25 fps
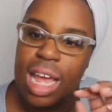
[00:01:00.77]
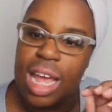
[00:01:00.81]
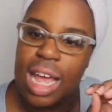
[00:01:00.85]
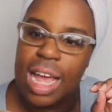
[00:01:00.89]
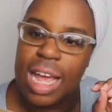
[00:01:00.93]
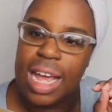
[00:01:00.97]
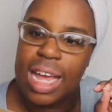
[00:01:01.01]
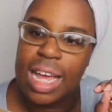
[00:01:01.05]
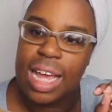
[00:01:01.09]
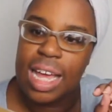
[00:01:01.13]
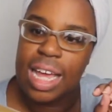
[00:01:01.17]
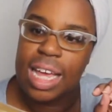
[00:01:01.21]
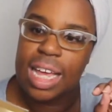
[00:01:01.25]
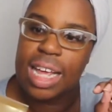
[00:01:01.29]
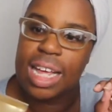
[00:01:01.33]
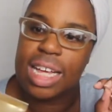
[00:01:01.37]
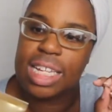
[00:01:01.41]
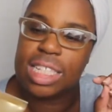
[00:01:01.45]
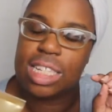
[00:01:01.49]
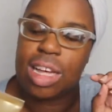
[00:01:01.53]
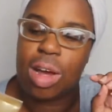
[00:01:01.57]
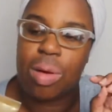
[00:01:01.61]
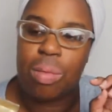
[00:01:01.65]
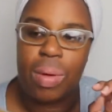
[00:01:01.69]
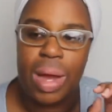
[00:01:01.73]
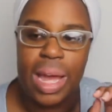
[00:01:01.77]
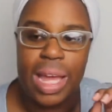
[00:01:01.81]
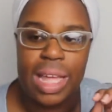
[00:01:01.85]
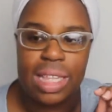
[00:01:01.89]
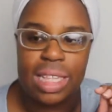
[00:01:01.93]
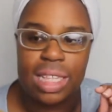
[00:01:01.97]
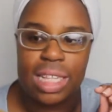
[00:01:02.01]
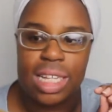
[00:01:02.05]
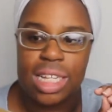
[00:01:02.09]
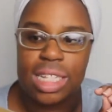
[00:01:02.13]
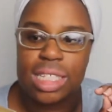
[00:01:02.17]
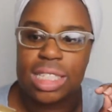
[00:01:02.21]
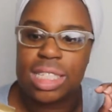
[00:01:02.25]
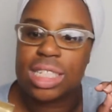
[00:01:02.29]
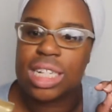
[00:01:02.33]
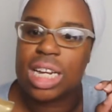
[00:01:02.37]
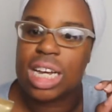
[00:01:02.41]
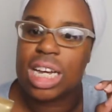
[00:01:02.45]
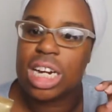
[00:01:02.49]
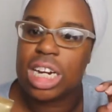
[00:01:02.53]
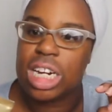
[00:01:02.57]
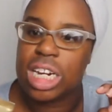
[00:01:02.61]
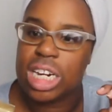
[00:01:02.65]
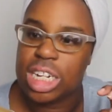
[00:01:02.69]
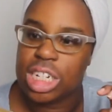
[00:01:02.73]
it is a weightless
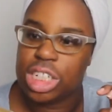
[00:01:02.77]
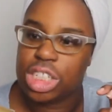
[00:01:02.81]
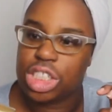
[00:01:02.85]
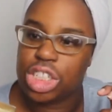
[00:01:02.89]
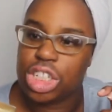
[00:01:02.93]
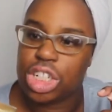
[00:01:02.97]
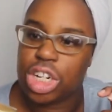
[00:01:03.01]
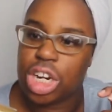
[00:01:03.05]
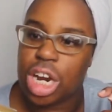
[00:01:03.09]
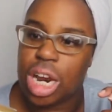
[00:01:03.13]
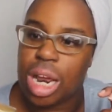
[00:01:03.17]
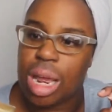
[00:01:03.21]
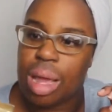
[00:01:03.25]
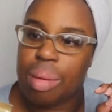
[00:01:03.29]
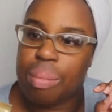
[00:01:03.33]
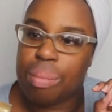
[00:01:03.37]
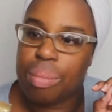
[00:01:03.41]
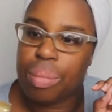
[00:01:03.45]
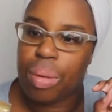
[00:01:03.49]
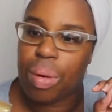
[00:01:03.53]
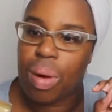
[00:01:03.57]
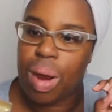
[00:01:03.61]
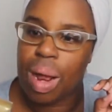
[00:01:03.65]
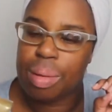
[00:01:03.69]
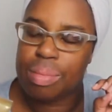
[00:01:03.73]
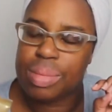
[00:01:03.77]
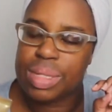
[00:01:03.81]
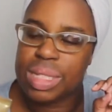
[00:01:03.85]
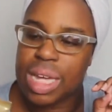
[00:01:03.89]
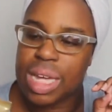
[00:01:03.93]
conditioner and preps